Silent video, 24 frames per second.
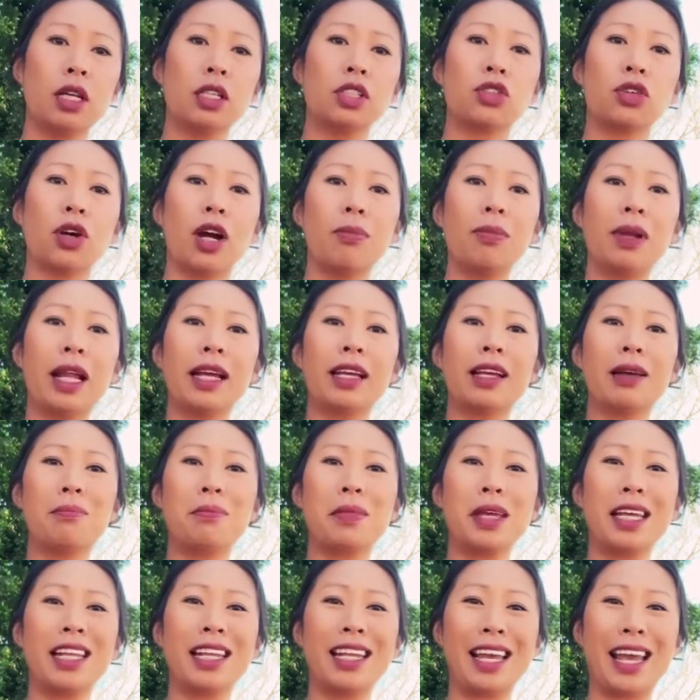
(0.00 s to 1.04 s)
So I'm like a
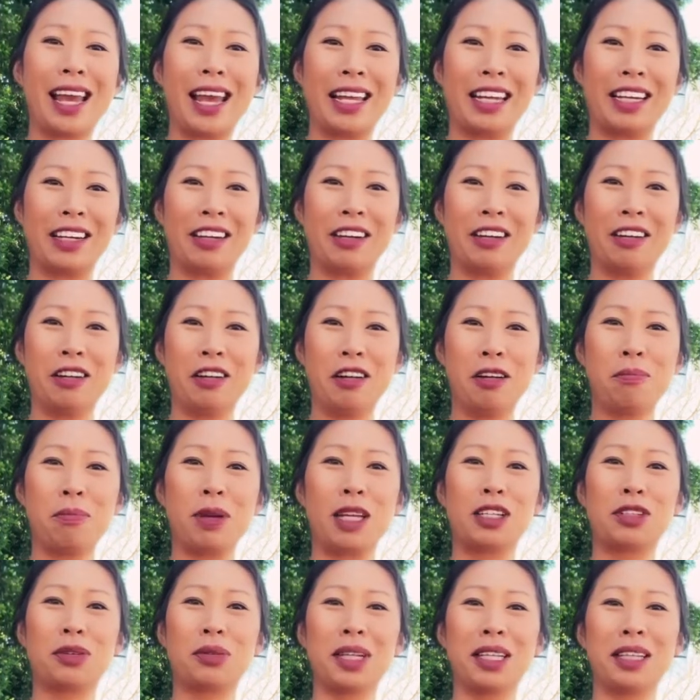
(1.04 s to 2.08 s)
mediator
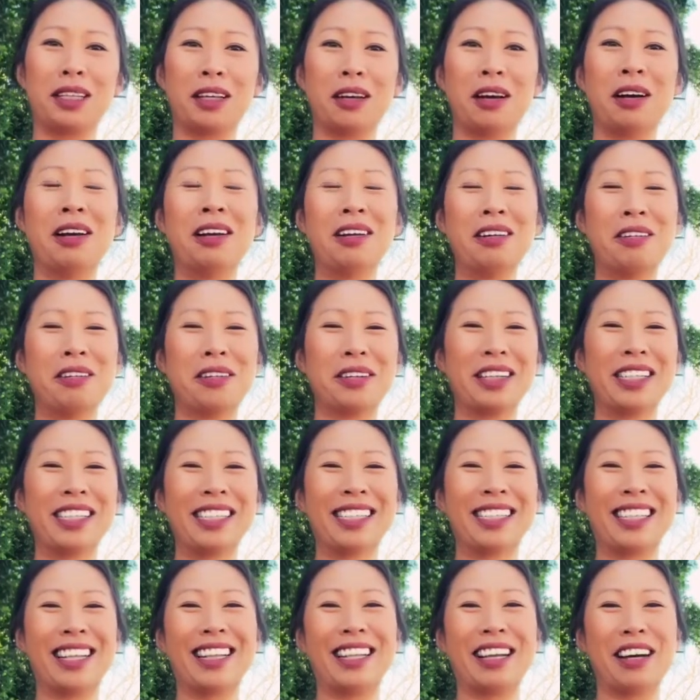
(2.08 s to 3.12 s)
between the
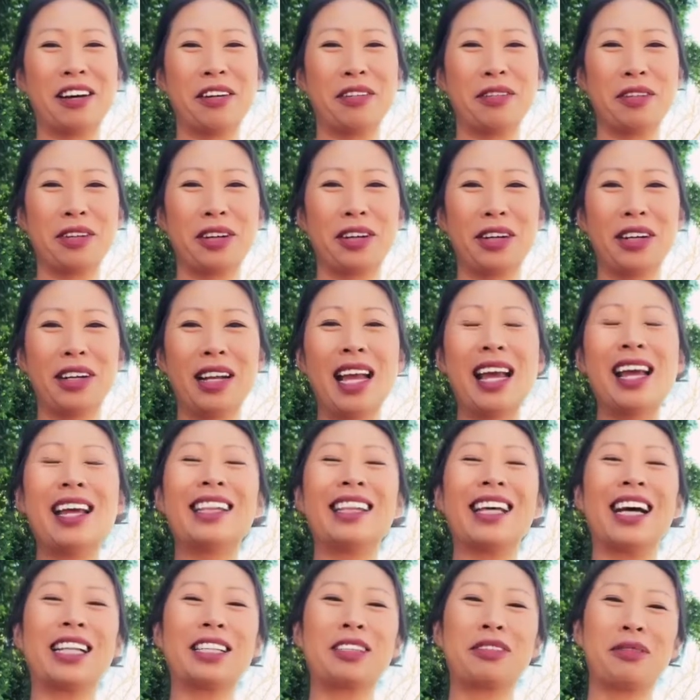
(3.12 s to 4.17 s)
horse and the owner.
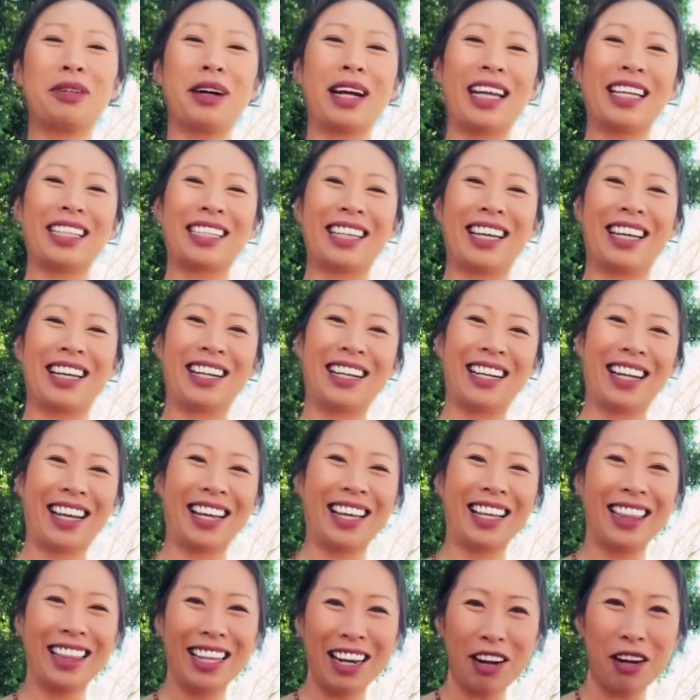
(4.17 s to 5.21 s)
That's why it's kind of like
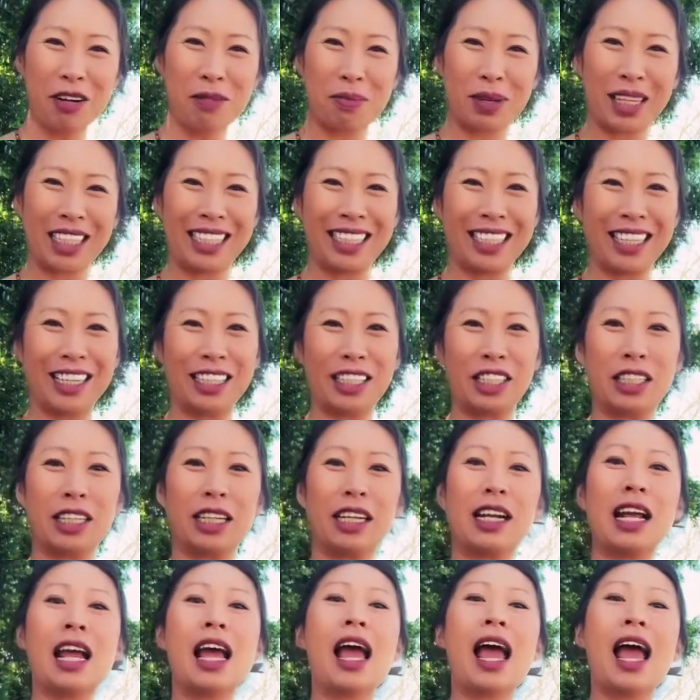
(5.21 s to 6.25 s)
a therapy
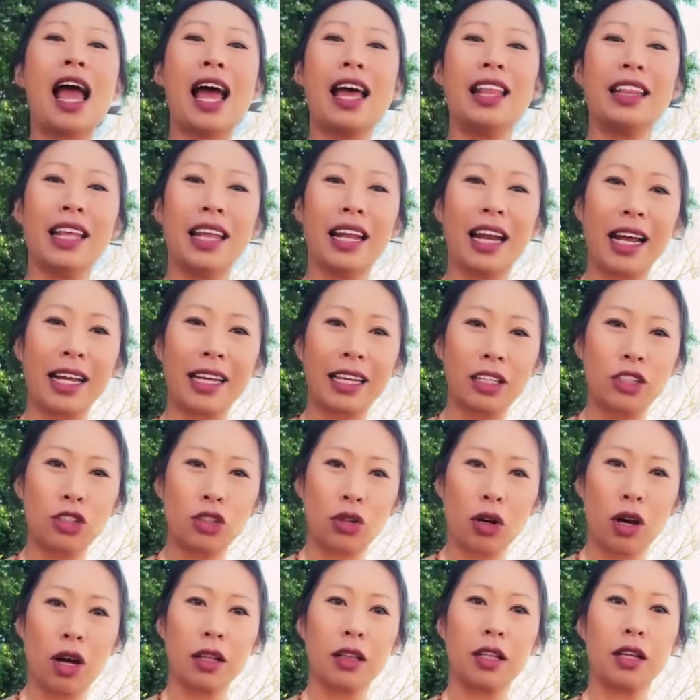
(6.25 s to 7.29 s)
session. And then I can
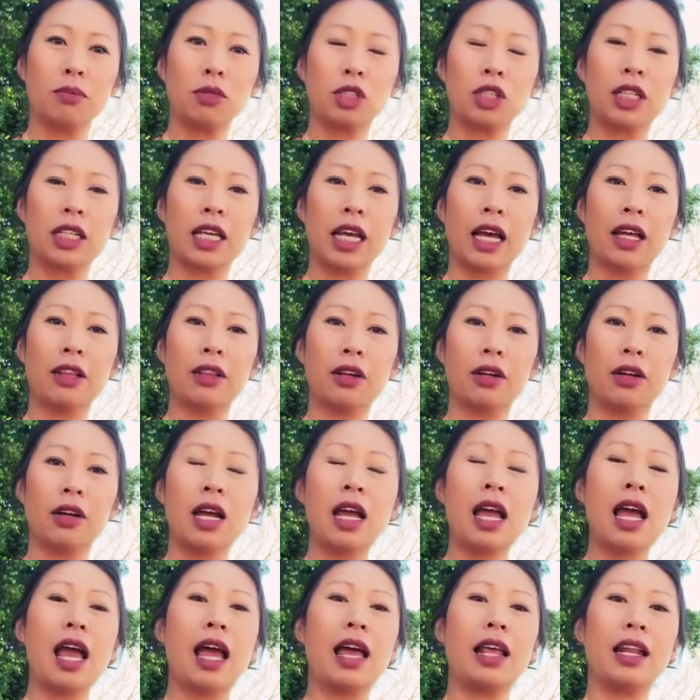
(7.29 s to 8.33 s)
draw them together.
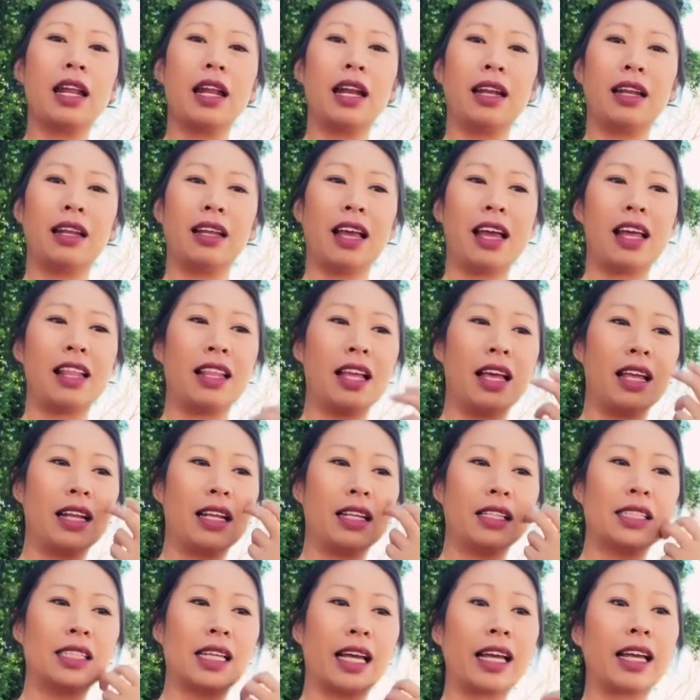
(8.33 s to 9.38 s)
And then
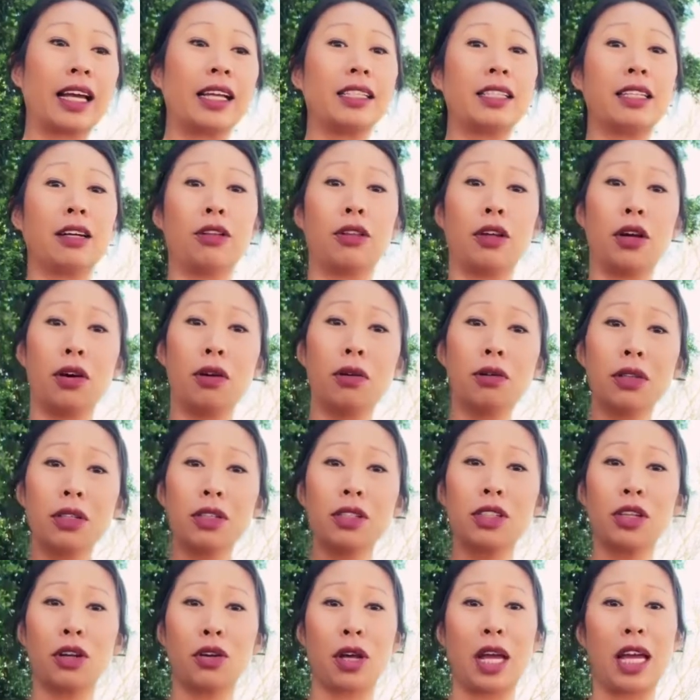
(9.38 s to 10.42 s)
it's like I tell the
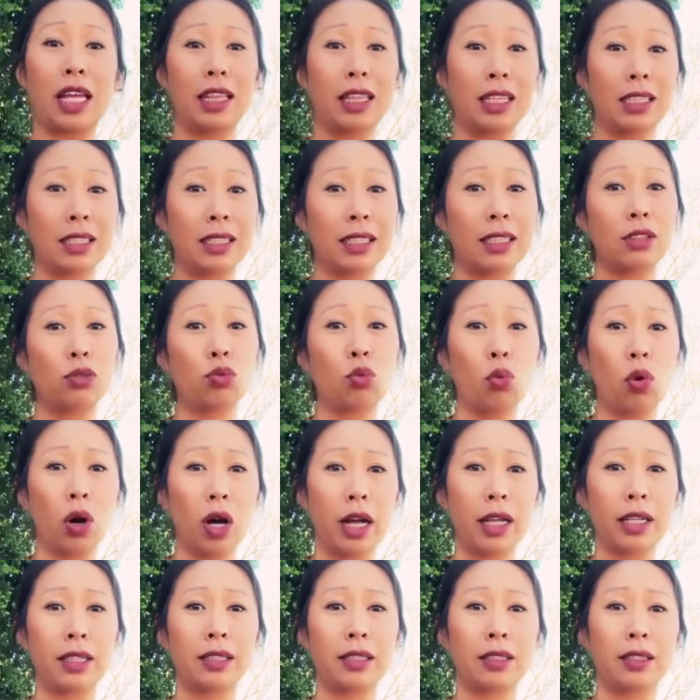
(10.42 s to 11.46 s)
owners, okay, this is
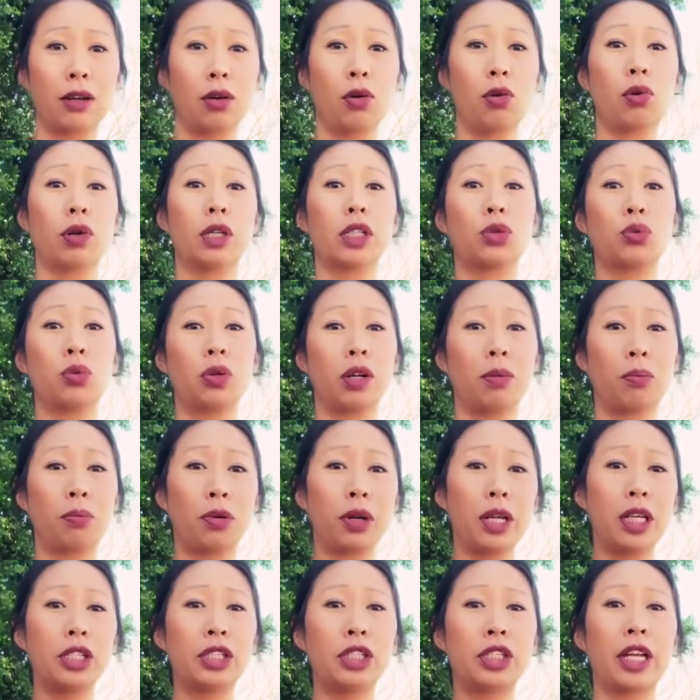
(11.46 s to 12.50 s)
what the horse would
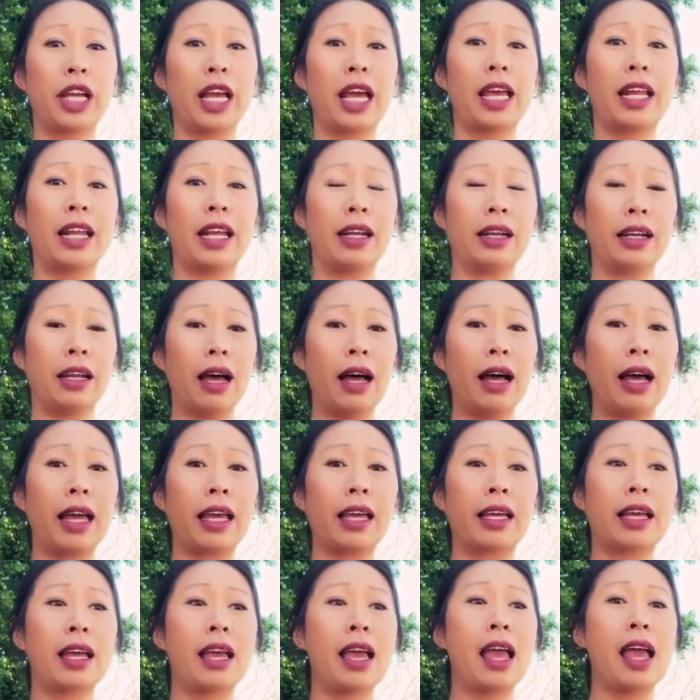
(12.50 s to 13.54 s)
appreciate and
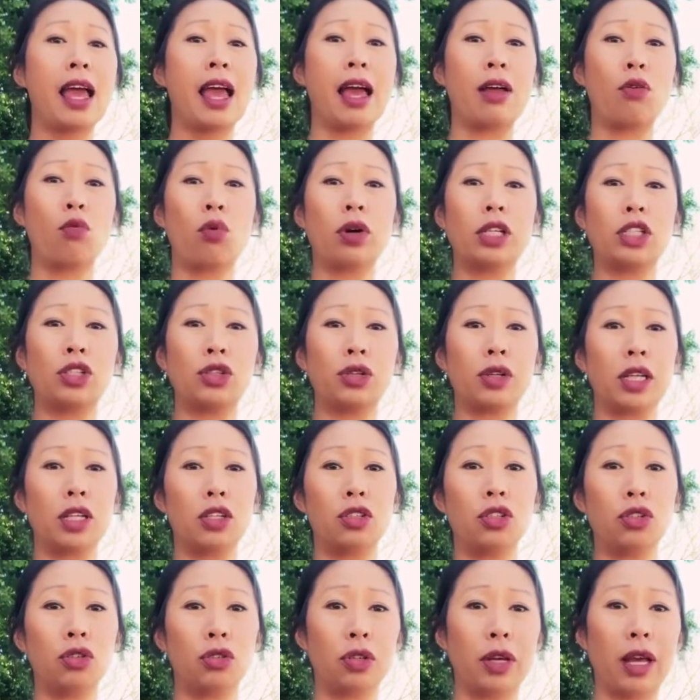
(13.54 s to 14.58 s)
like, and what you can
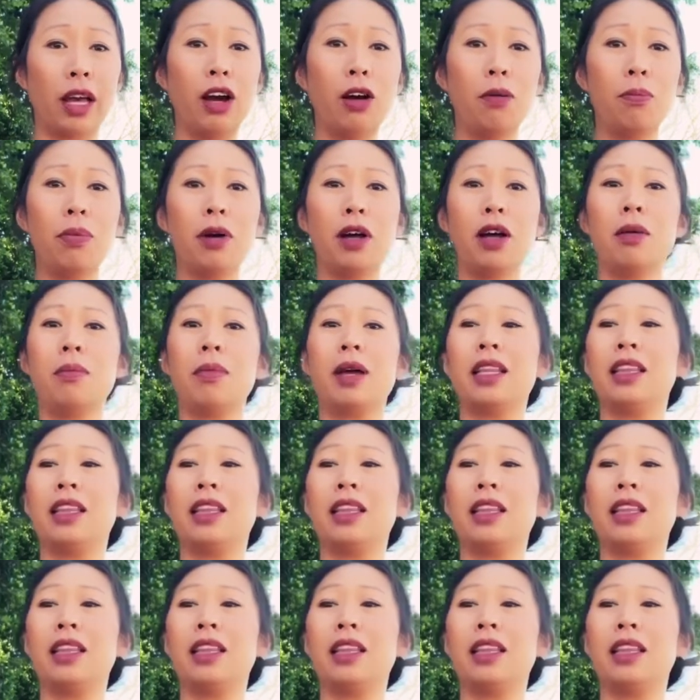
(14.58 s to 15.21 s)
do to help them.